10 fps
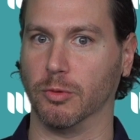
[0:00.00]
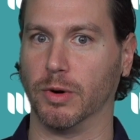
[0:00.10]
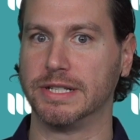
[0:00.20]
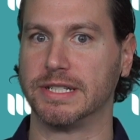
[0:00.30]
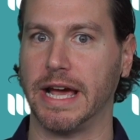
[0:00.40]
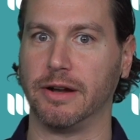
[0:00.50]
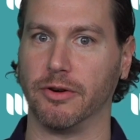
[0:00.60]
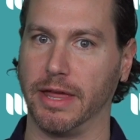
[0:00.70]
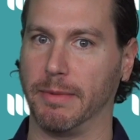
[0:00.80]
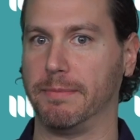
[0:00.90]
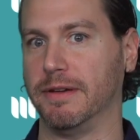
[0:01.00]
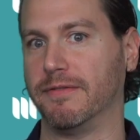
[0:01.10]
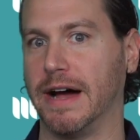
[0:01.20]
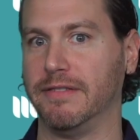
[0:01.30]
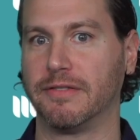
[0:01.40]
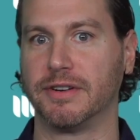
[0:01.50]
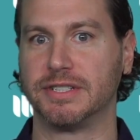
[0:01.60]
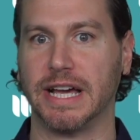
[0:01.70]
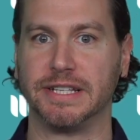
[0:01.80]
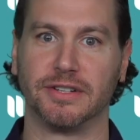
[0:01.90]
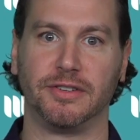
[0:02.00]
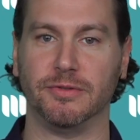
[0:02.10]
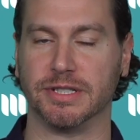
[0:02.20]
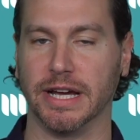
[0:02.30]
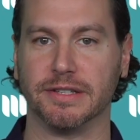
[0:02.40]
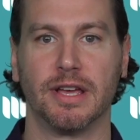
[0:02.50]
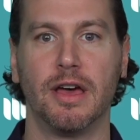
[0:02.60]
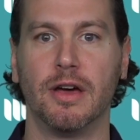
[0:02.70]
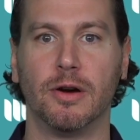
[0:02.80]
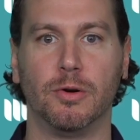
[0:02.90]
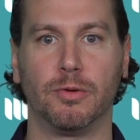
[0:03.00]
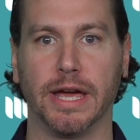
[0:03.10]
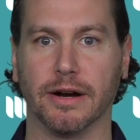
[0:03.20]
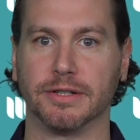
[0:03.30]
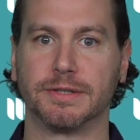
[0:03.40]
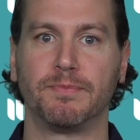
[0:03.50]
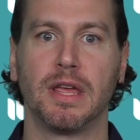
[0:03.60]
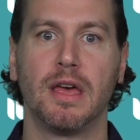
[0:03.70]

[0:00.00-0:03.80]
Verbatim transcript: to one site or they might be five different sites or two sites. Who cares?